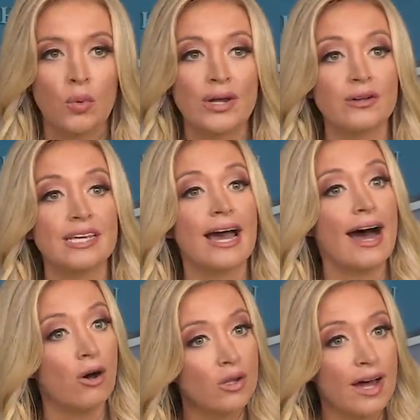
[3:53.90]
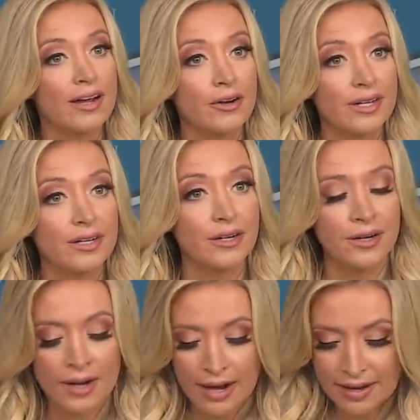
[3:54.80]
We are the outlier here.
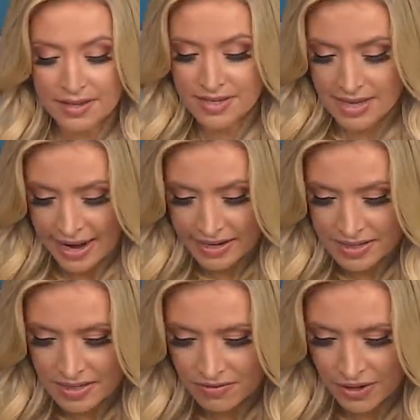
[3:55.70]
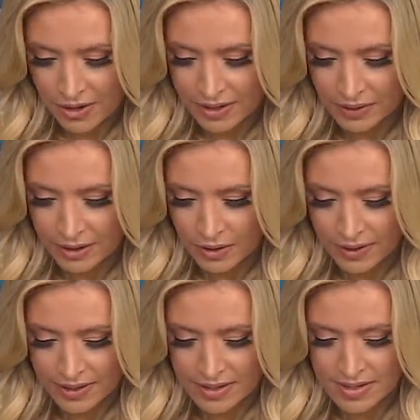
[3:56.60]
The science is very clear
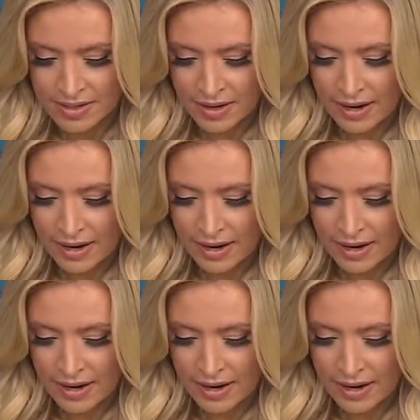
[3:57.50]
on this,